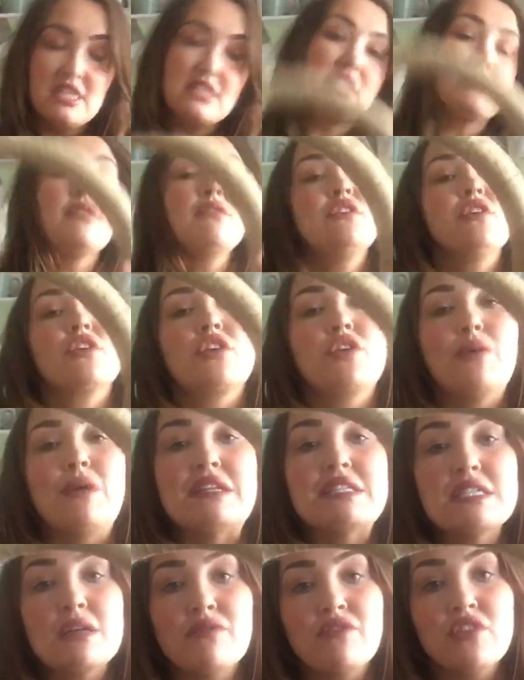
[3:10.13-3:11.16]
So look, you
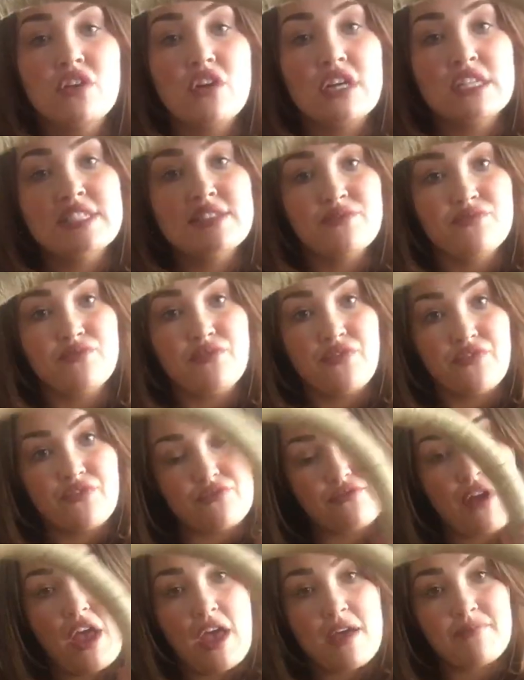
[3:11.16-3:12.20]
end up with a nice
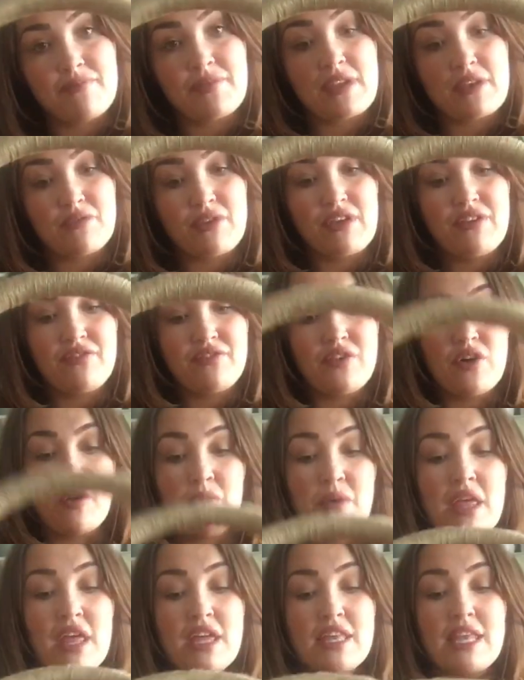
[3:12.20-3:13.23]
um, wreath
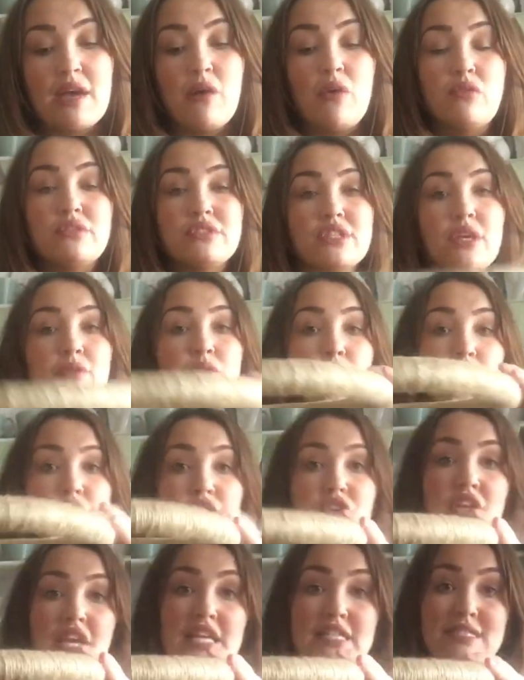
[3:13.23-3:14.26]
form. Now also, you
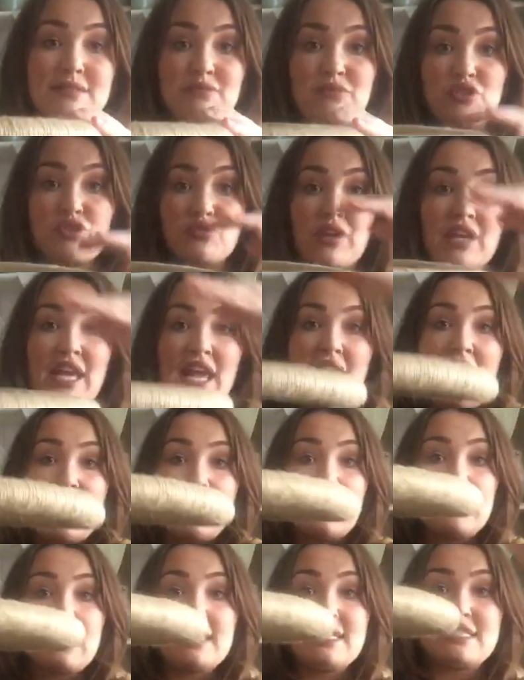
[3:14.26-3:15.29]
could get some string,
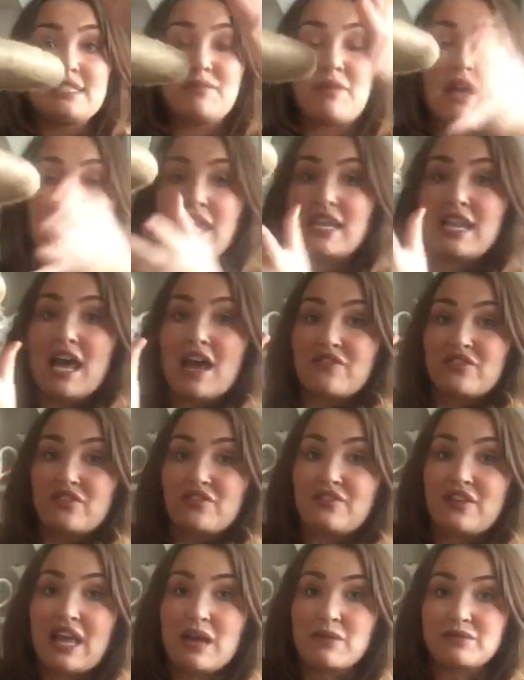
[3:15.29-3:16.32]
hang it this way and have the
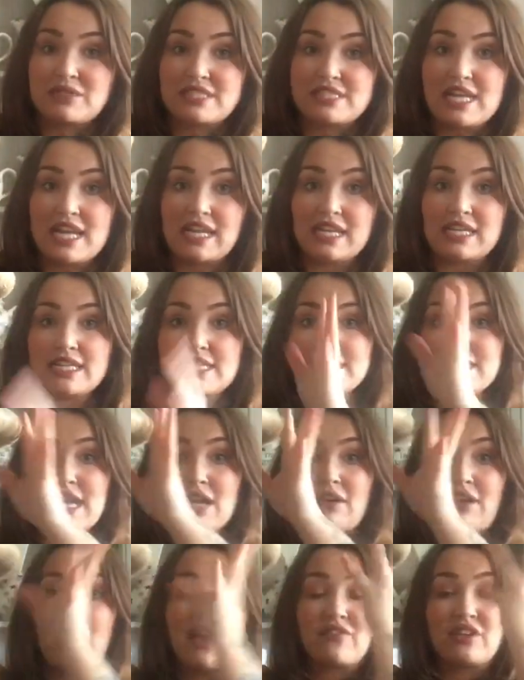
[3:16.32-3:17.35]
flowers dangling
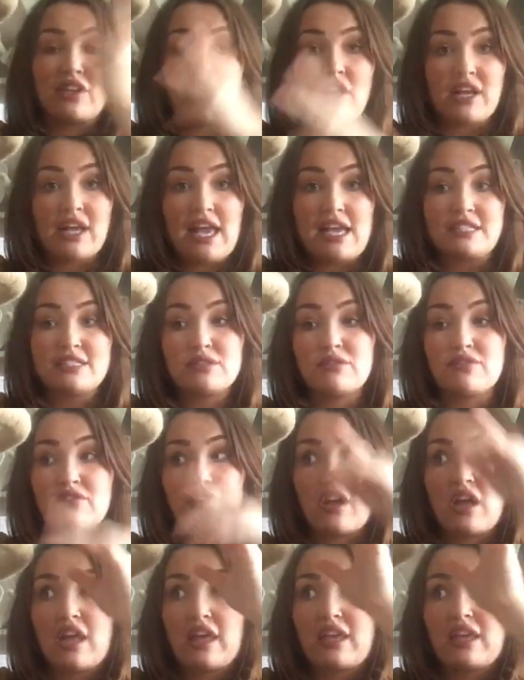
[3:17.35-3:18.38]
down. Have it like a sort of
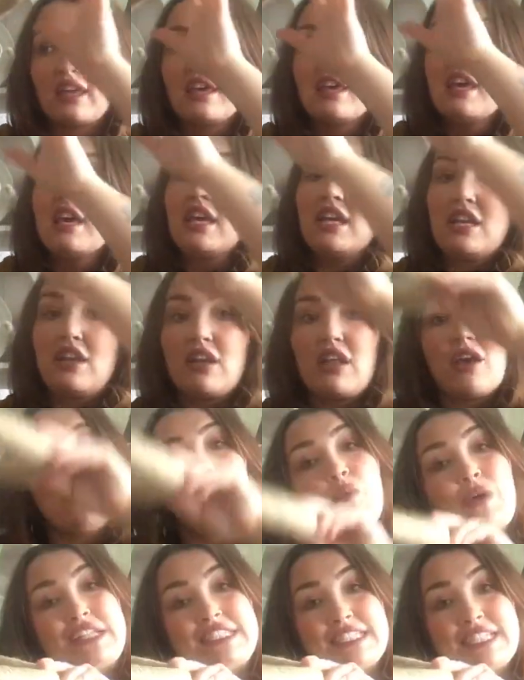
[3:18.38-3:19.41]
like, you know, like
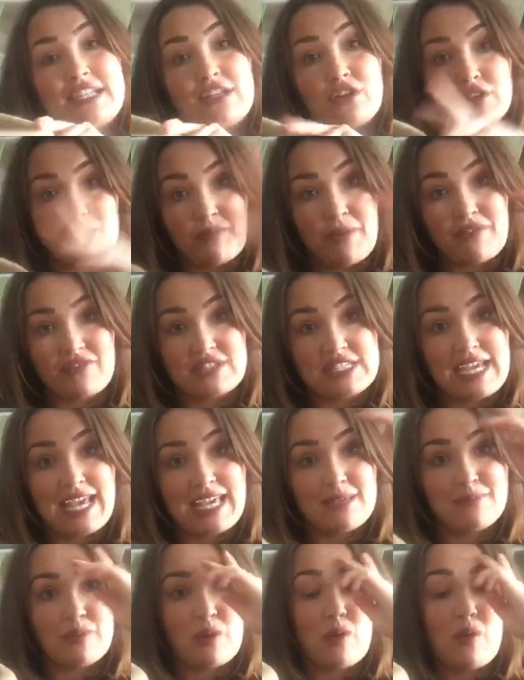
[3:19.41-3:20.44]
a wedding on above a
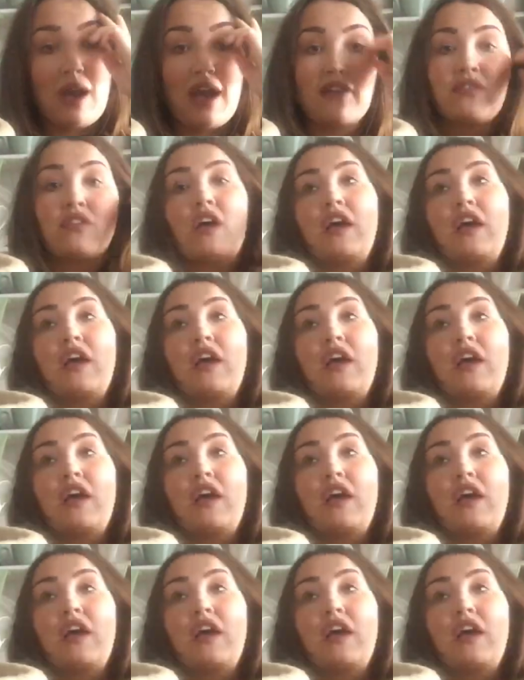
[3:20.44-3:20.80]
table, have